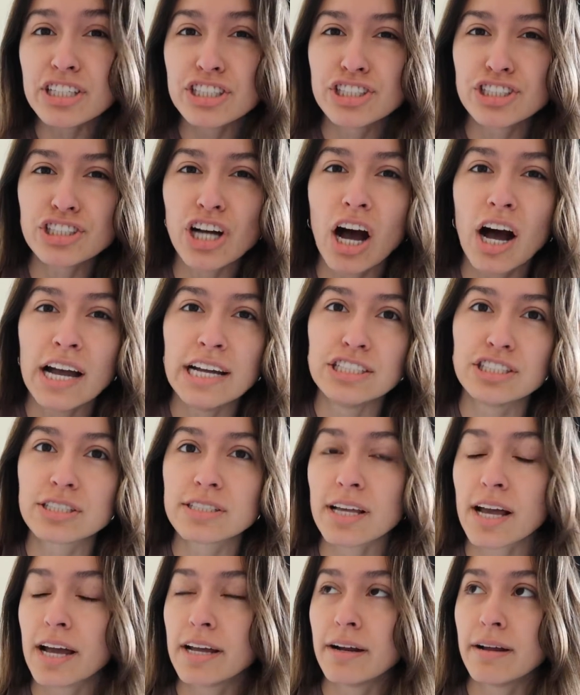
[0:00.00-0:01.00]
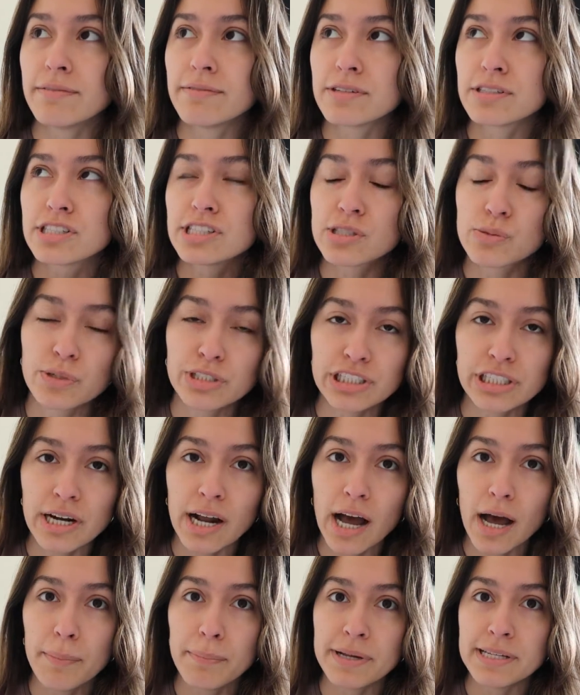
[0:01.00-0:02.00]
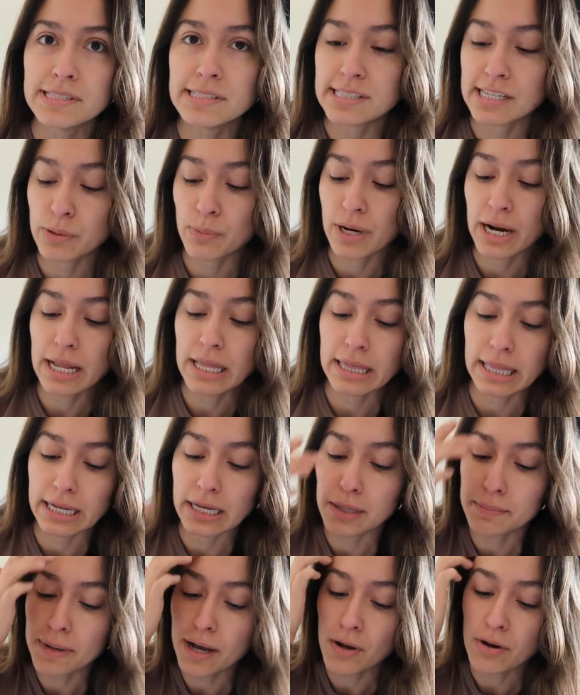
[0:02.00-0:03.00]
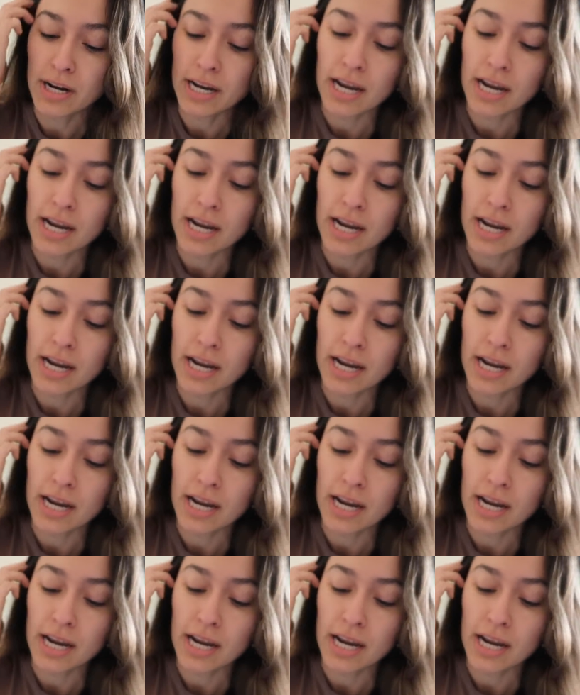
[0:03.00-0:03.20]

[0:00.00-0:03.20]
it a shot and just kind of switch it up and see what I think about